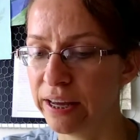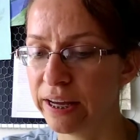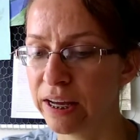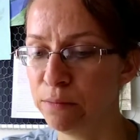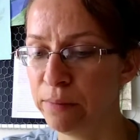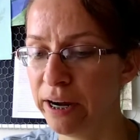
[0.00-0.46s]
it
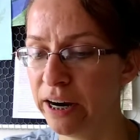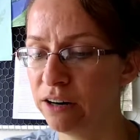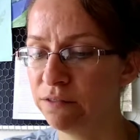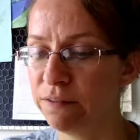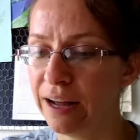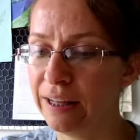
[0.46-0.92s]

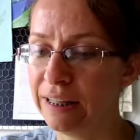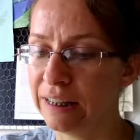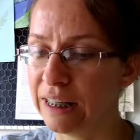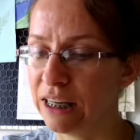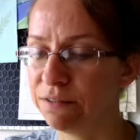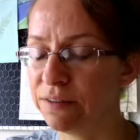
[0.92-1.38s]
compared violet
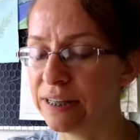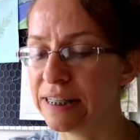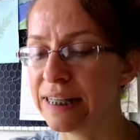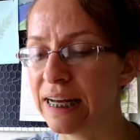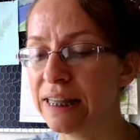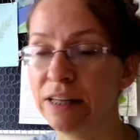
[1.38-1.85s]
leaf and
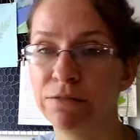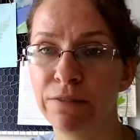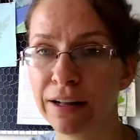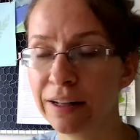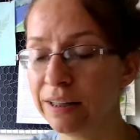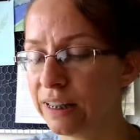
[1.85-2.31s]
said that
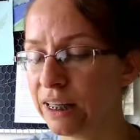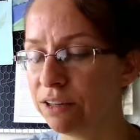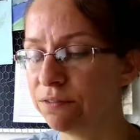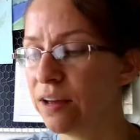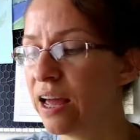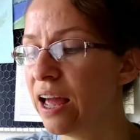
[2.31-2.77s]
violet leaf,